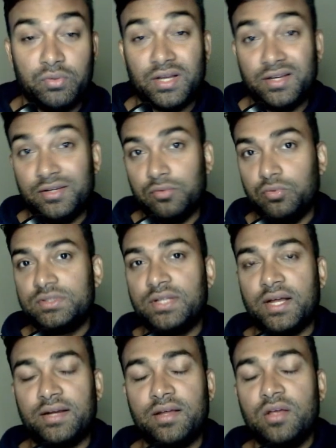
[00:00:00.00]
use
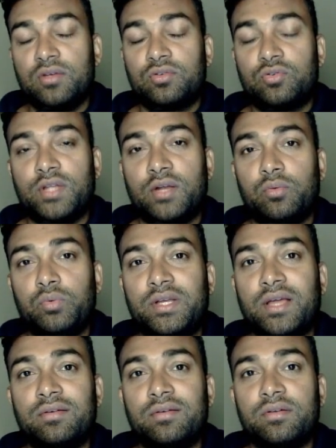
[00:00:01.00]
that, so that we
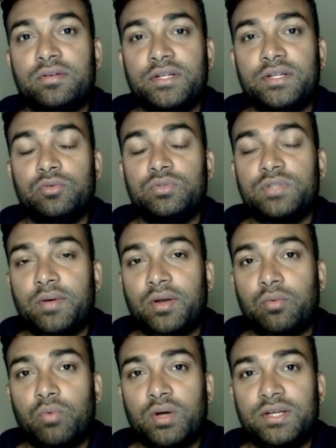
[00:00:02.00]
can reduce our
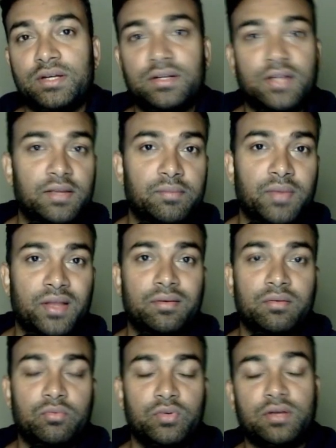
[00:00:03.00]
working time, and
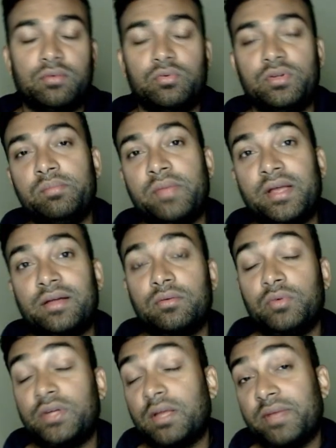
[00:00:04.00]
we
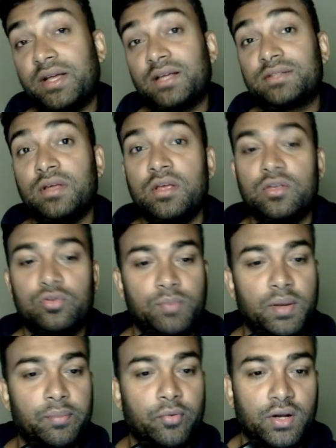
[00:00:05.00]
can make us
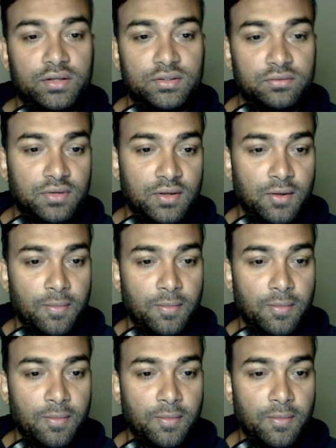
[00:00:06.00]
super productive.